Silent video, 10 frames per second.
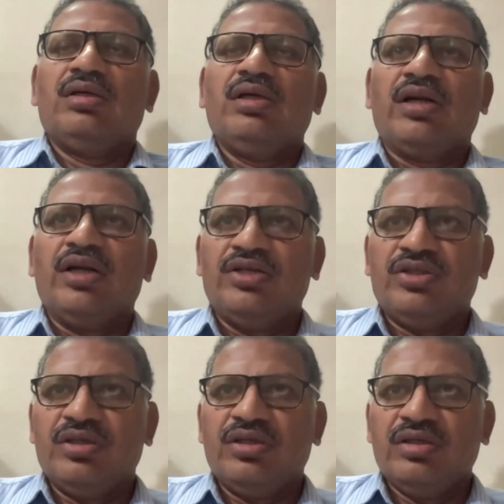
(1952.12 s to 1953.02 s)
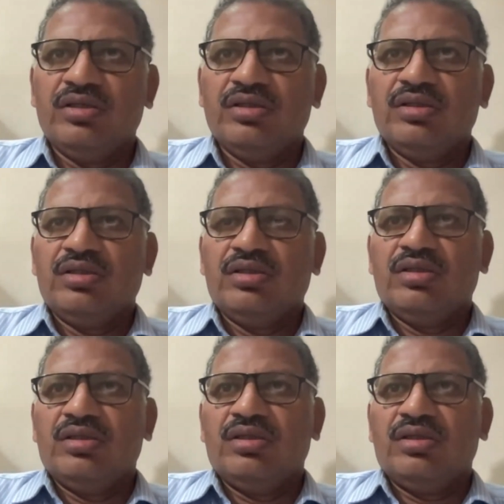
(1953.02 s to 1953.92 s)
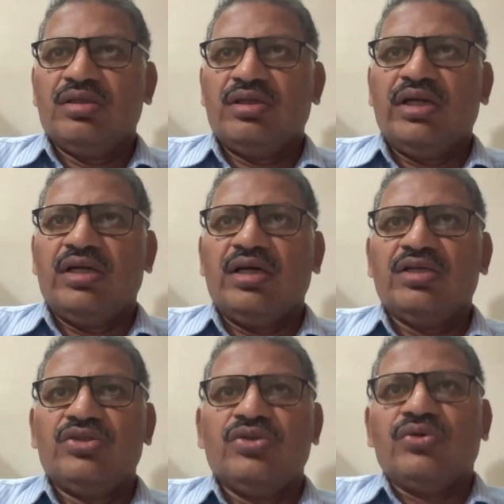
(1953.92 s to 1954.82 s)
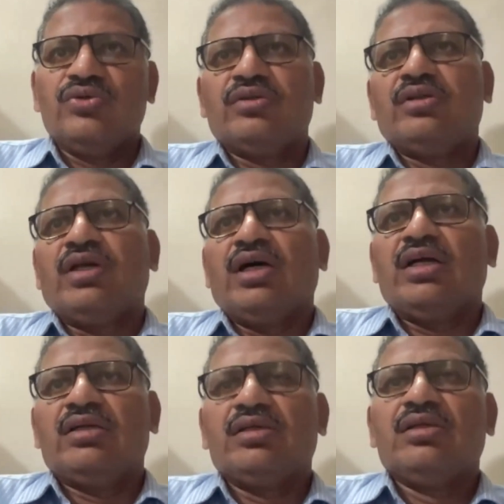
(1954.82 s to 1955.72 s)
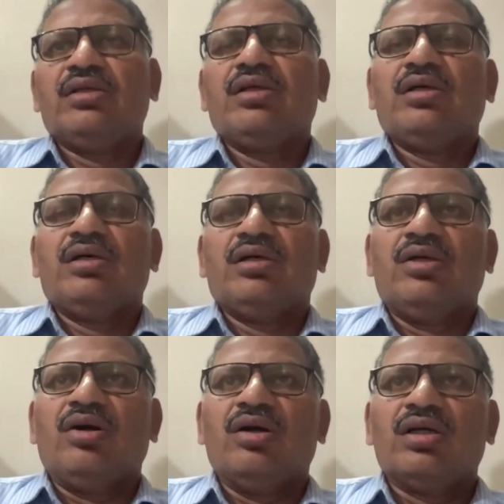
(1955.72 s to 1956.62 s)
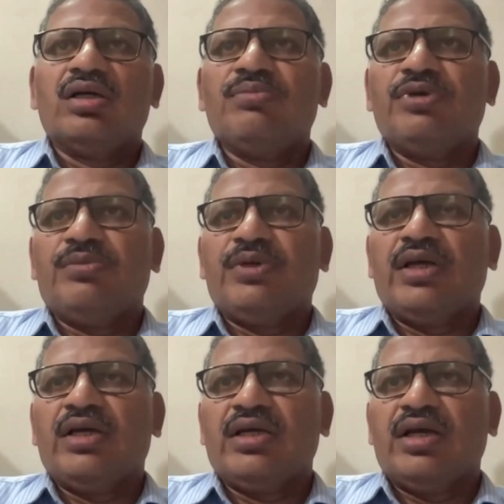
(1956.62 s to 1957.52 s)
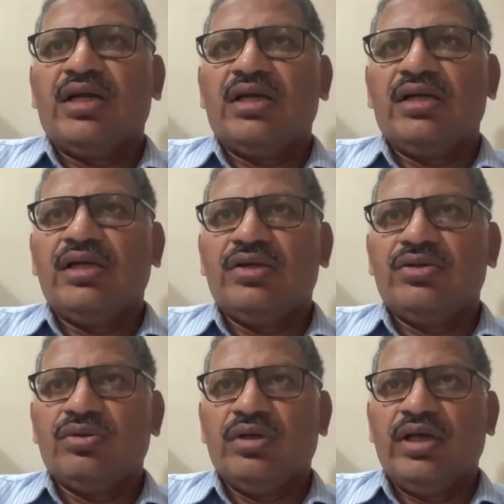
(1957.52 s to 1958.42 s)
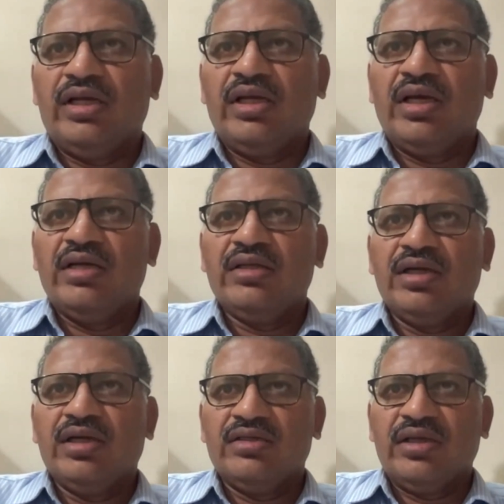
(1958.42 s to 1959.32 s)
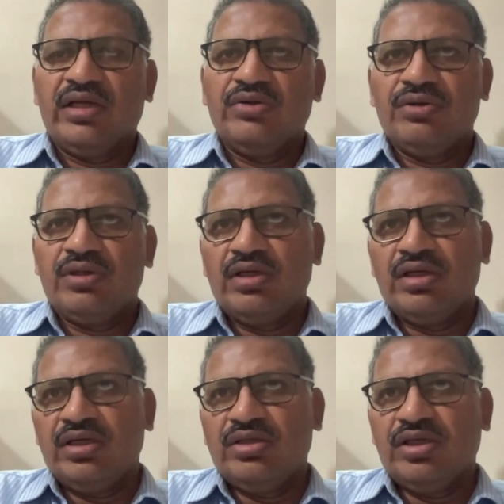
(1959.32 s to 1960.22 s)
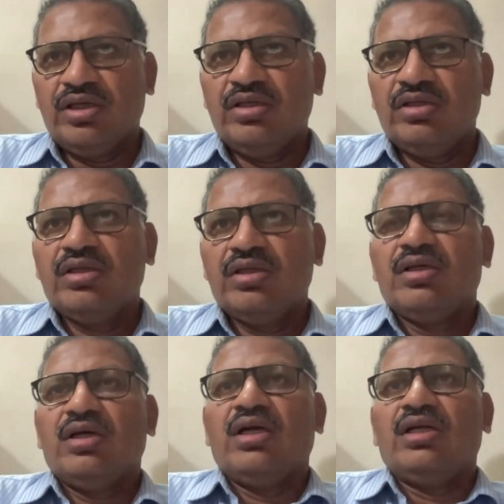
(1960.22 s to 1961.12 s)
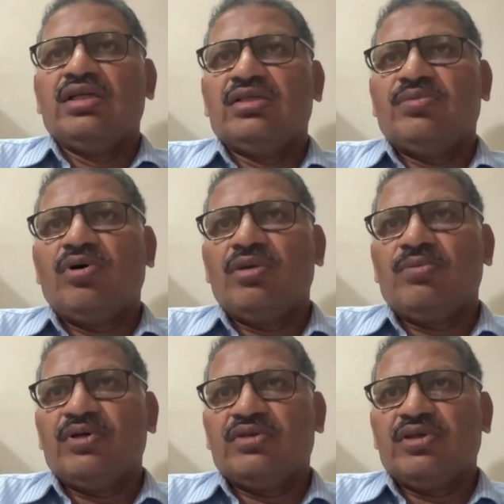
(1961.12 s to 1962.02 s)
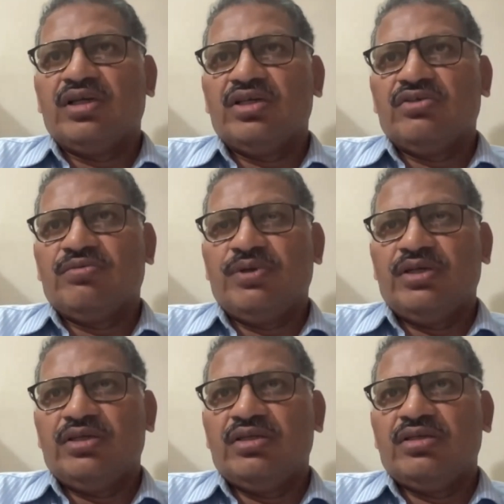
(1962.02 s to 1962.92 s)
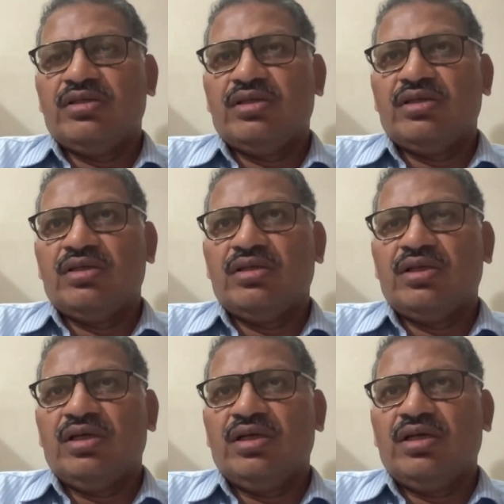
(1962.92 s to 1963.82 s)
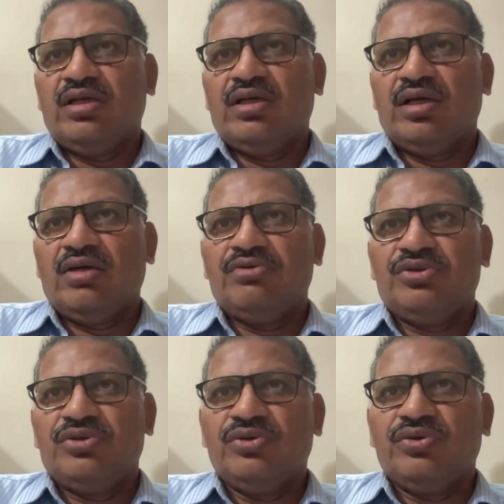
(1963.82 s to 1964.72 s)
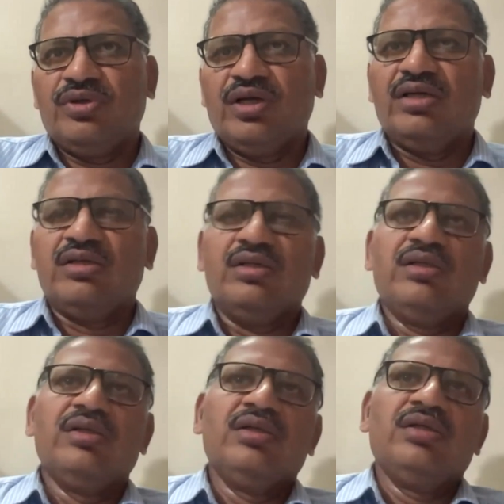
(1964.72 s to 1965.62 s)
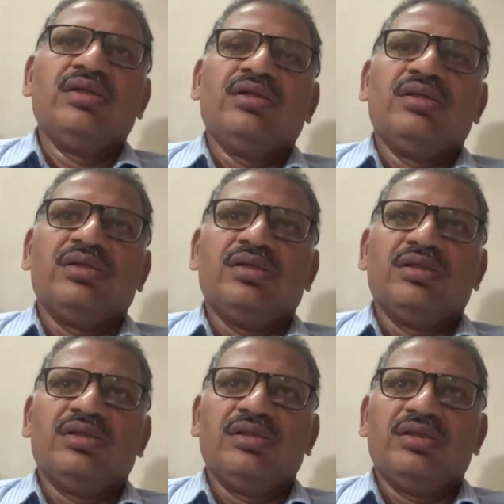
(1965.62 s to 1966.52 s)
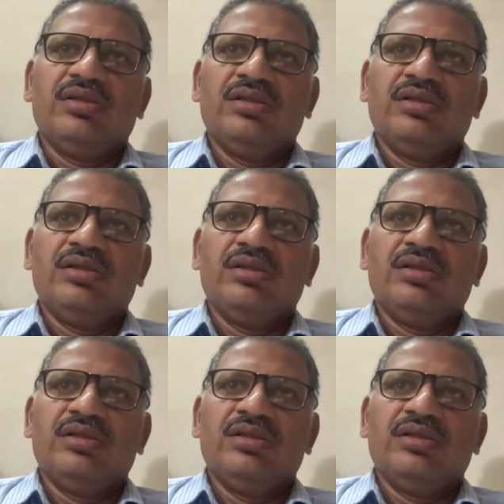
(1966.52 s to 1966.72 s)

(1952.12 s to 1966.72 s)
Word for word: literature uh, data shows that long-term PPI can lead to AKI, that is acute kidney injury. And in small percentage of patients, uh, they have shown that uh, uh